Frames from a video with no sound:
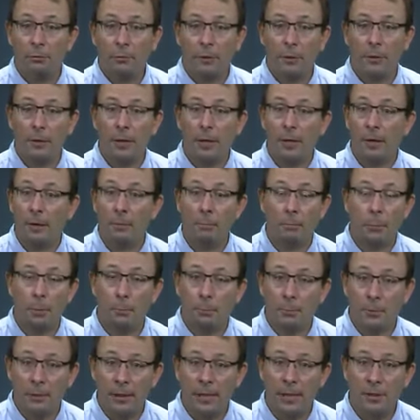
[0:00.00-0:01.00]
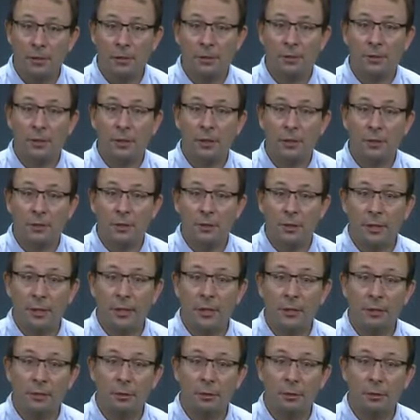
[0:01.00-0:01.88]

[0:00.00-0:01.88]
and how population is going to change.